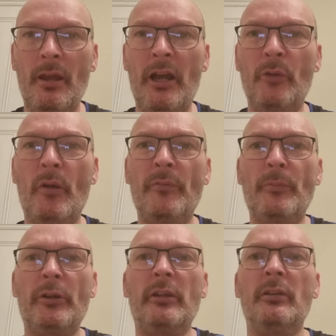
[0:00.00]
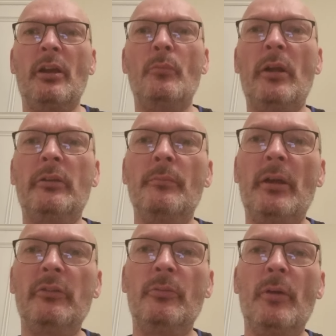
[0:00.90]
Hello everybody and welcome
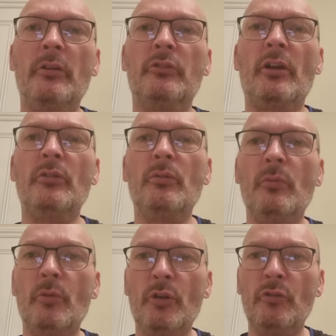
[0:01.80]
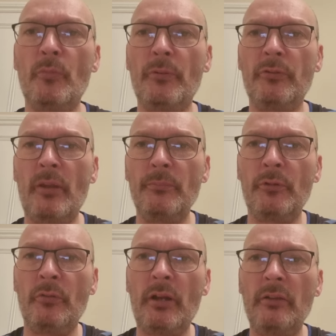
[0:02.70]
back to my channel 100%
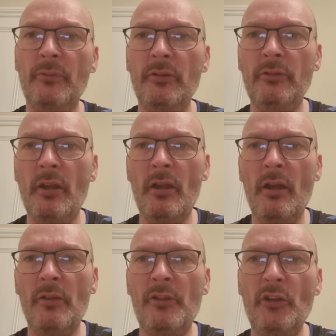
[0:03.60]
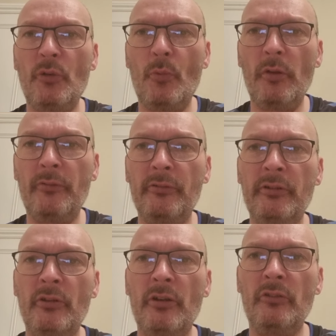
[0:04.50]
Pure Elvis. Thank you all for
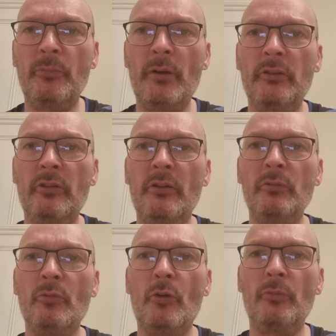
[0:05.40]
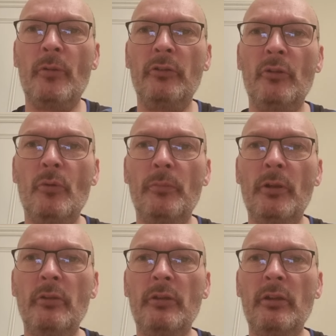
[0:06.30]
returning to my channel to watch my new
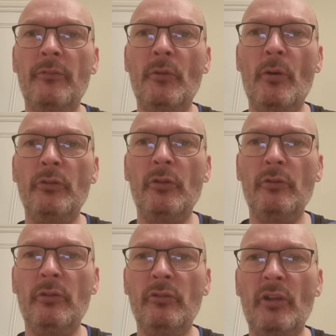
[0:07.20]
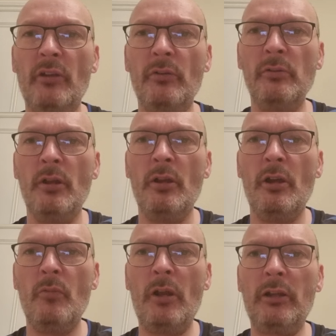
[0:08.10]
upload, and if you are new to the channel,
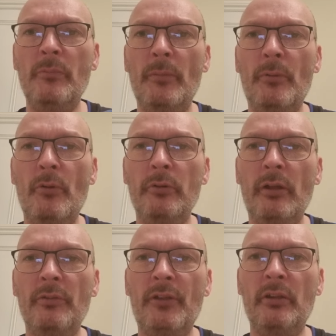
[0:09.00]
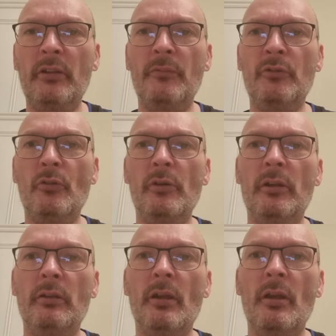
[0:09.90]
welcome aboard and thank you for
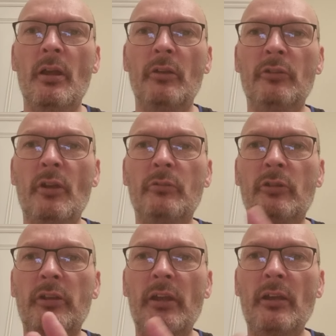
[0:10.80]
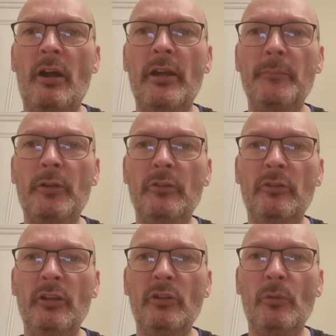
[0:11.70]
joining. So today I am
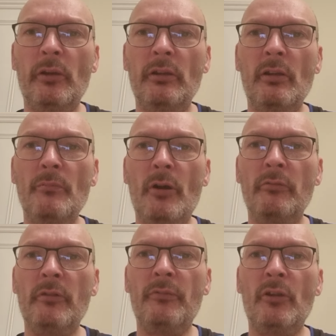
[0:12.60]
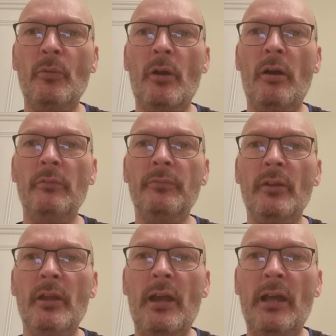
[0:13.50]
continuing my review of
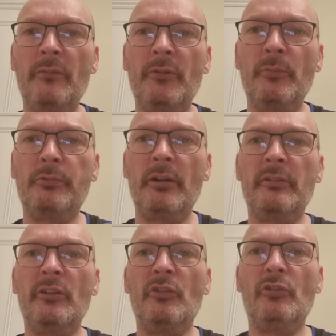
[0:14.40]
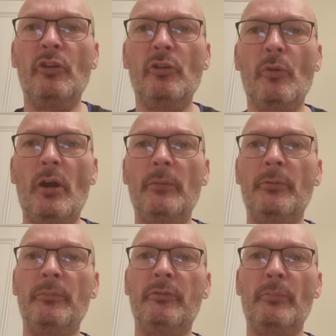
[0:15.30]
Elvis Presley's studio
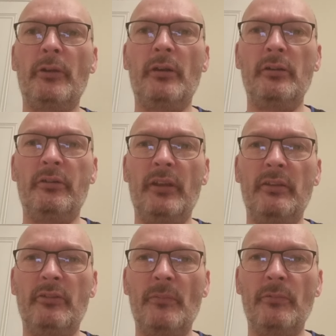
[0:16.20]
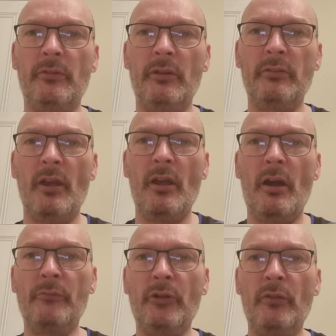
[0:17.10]
albums from the 1970s.
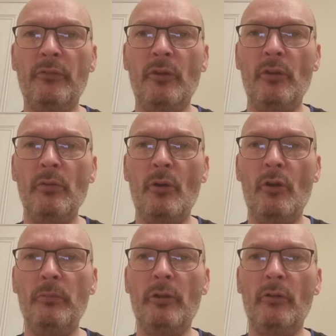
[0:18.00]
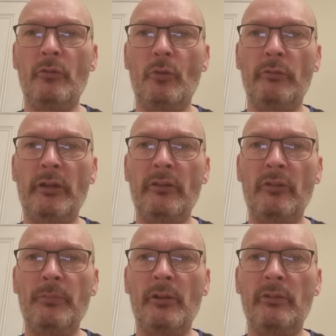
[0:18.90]
I've done a few uploads already, so
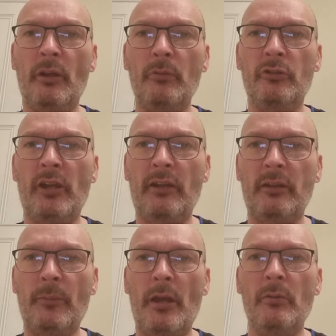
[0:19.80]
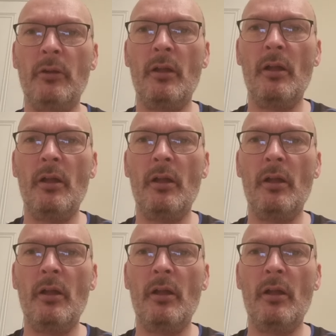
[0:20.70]
please go and check them out.